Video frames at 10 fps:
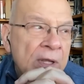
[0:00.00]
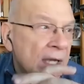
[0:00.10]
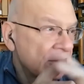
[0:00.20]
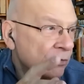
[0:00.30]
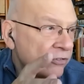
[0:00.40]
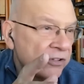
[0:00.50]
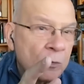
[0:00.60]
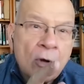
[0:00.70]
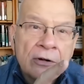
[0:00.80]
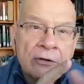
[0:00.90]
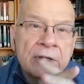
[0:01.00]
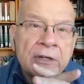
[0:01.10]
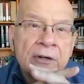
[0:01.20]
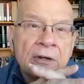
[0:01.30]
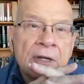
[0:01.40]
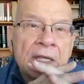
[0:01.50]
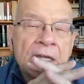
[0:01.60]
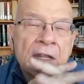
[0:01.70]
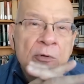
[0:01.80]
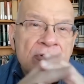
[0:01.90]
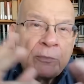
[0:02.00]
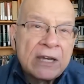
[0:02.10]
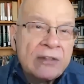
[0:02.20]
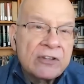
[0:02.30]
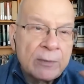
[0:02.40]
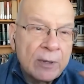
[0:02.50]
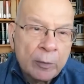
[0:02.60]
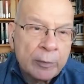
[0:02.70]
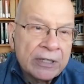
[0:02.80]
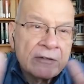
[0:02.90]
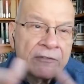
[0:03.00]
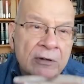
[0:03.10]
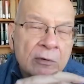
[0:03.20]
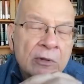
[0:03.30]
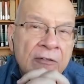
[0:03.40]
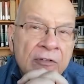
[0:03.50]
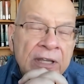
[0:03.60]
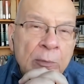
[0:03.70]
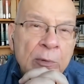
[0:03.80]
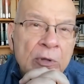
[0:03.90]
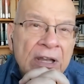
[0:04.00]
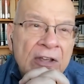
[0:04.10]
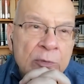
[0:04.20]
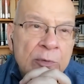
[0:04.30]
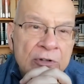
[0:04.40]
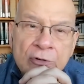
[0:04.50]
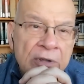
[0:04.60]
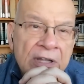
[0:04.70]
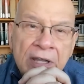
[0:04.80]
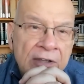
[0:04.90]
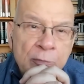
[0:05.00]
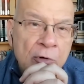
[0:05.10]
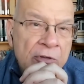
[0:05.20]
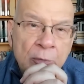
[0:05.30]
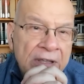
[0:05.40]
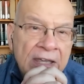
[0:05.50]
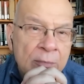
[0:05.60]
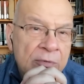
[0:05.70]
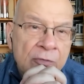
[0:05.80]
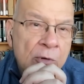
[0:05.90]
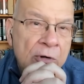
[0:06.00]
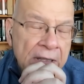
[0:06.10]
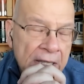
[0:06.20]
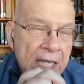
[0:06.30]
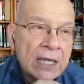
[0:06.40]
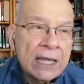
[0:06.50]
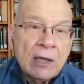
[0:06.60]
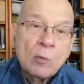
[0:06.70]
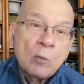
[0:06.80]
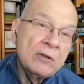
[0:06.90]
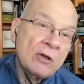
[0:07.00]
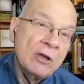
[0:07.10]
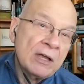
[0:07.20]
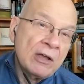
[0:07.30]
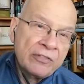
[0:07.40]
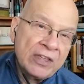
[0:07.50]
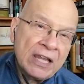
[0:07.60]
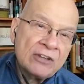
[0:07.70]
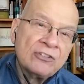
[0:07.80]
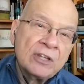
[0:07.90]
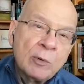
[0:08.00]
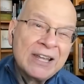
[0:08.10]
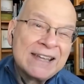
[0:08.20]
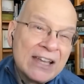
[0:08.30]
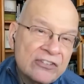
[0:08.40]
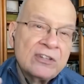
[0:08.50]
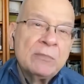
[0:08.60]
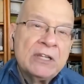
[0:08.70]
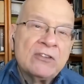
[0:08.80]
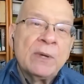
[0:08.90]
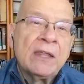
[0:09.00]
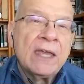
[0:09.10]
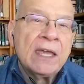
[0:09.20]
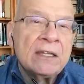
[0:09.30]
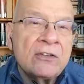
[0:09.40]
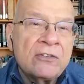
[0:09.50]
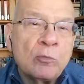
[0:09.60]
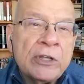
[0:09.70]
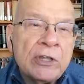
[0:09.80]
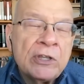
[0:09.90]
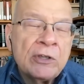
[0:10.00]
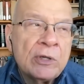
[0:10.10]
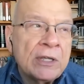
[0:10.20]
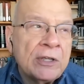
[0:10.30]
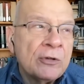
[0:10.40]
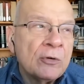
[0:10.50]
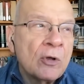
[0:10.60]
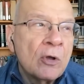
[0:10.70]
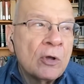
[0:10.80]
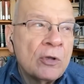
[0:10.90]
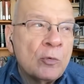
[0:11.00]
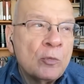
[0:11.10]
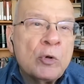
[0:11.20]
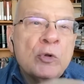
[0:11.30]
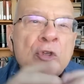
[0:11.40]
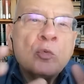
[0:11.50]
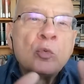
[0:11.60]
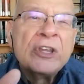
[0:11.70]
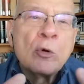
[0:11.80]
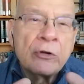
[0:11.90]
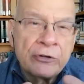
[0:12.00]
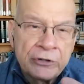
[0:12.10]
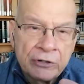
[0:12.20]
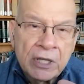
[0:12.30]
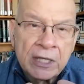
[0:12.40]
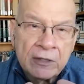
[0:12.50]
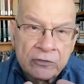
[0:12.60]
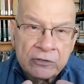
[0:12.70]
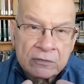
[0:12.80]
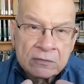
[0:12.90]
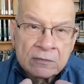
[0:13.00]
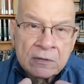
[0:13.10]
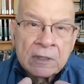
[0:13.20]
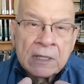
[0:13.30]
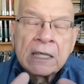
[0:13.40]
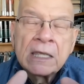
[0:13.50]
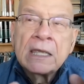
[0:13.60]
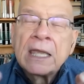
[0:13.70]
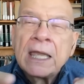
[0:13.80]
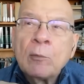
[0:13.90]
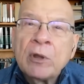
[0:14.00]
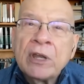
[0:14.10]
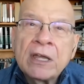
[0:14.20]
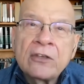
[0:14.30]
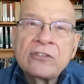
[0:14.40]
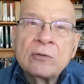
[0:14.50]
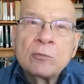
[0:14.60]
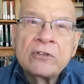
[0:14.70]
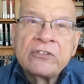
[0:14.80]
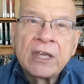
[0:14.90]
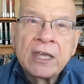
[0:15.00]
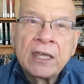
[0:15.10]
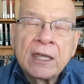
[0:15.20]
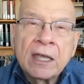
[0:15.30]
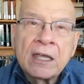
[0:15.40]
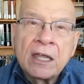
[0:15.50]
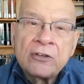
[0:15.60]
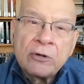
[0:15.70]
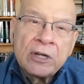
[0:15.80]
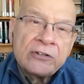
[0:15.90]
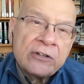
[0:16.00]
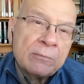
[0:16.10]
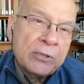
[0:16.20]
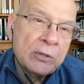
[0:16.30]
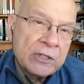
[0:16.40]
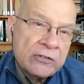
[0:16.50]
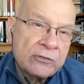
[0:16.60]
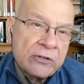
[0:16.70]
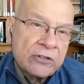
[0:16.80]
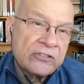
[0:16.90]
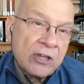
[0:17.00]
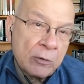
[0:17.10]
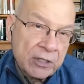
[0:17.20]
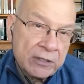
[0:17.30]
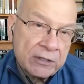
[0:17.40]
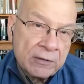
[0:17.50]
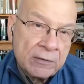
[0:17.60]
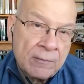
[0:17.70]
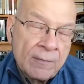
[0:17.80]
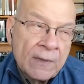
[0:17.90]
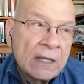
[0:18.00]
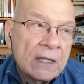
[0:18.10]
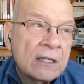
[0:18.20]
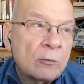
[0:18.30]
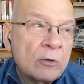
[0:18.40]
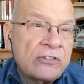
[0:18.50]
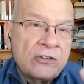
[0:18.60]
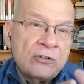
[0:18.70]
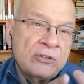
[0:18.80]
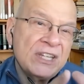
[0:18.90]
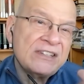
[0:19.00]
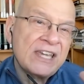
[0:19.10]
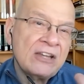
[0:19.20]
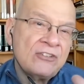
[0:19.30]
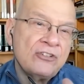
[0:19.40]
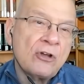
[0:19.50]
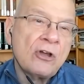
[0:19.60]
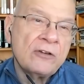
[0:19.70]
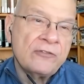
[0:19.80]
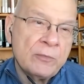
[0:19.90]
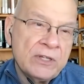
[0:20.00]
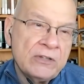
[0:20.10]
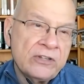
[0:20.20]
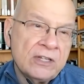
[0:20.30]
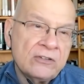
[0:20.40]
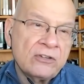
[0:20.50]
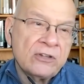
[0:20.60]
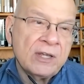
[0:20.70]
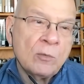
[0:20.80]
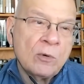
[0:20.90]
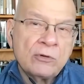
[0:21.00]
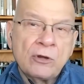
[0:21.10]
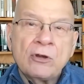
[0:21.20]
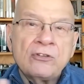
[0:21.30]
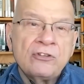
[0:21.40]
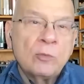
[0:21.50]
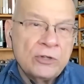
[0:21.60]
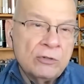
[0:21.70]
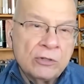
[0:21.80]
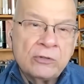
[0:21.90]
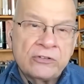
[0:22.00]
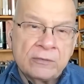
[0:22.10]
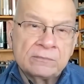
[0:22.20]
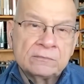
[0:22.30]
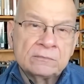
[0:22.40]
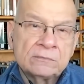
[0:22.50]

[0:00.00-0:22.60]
I do see water here. In other words, there's many things about where we live that are lovely, and we realized we were enjoying life more than we had before. Now, what theologically, what Augustine means by that is you reorder your loves. And what Augustine would say, contrary to the Buddhist or the Stoic, which says you detach your heart from these things so they won't hurt you when you lose them.